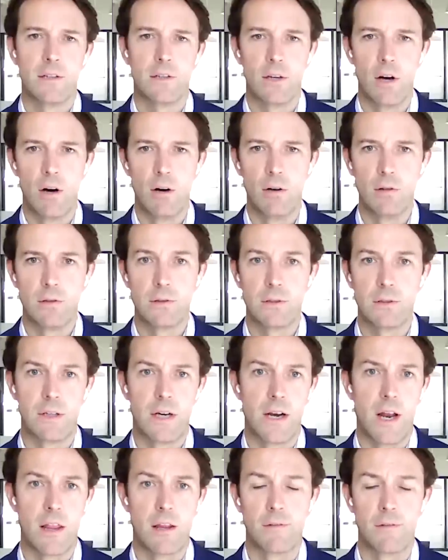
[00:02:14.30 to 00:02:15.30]
gold
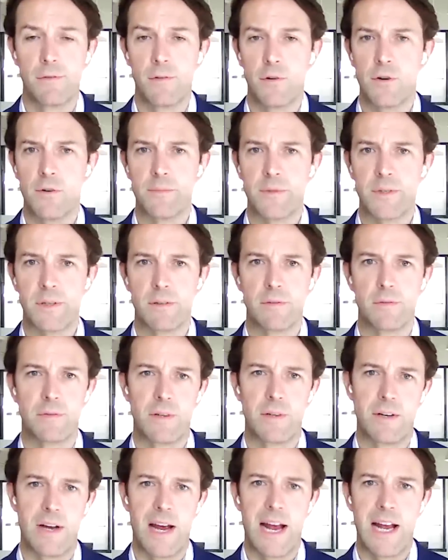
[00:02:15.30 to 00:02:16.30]
and other forms of
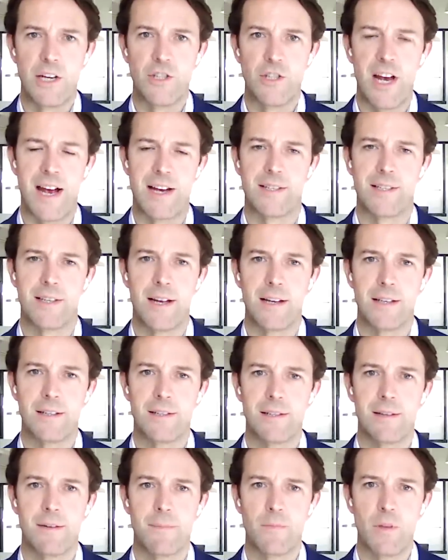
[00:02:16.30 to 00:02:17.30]
hedge assets,
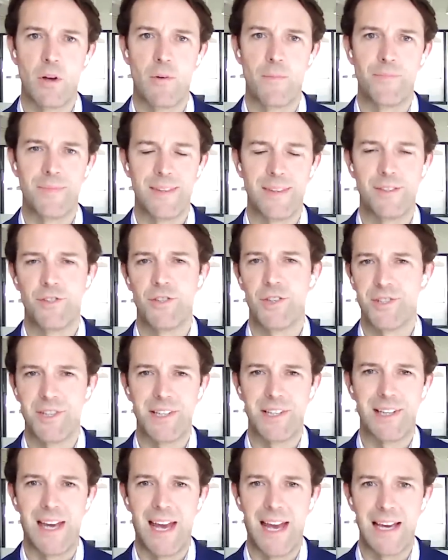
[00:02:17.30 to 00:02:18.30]
you know, just
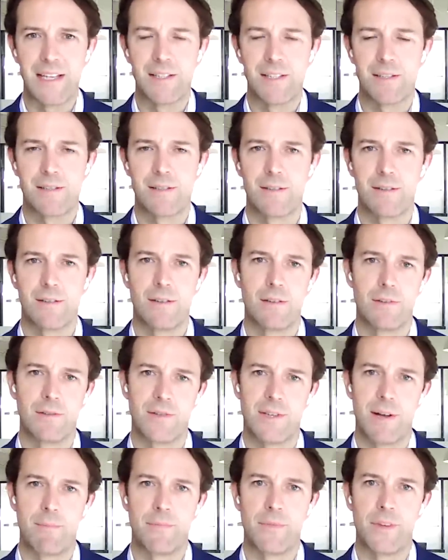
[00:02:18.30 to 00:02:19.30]
in case, you know,
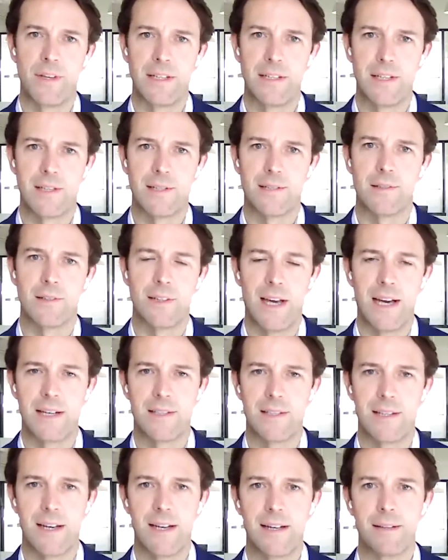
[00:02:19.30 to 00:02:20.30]
something
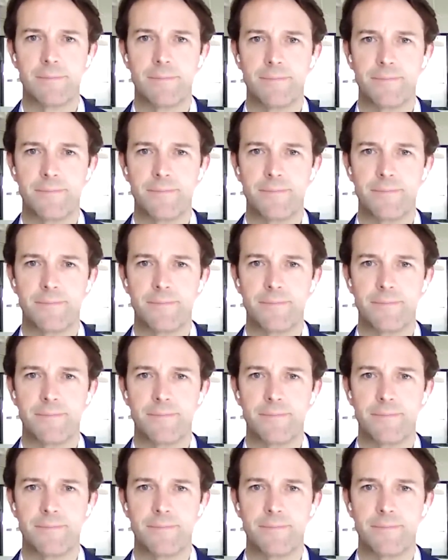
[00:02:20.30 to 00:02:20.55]
dislocates here.